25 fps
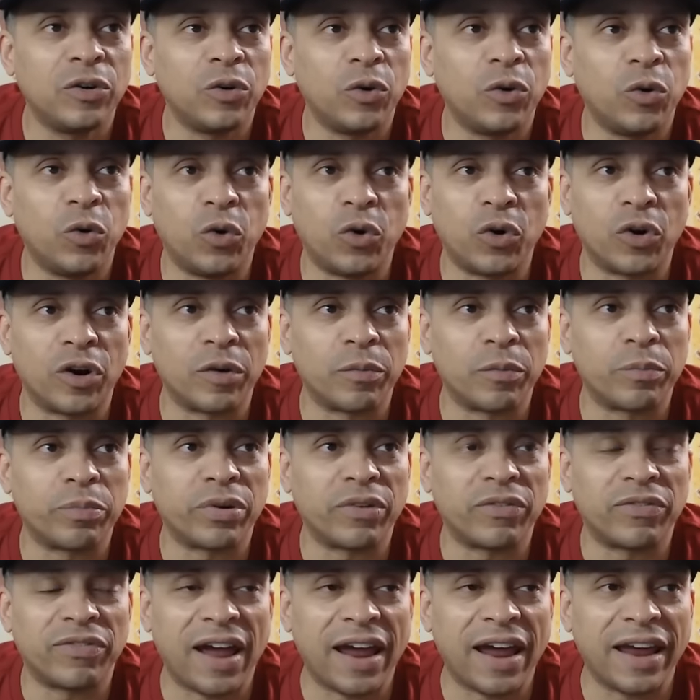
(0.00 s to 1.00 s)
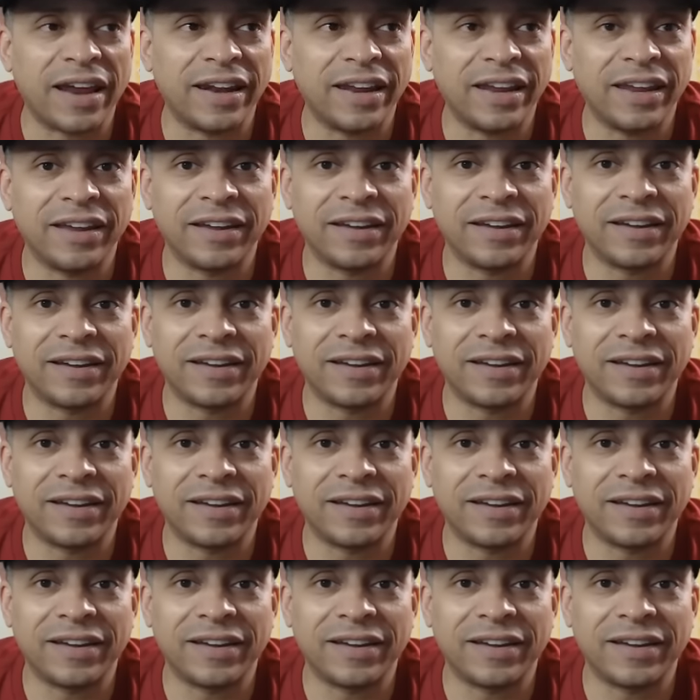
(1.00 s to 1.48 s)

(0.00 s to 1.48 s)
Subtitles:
or providing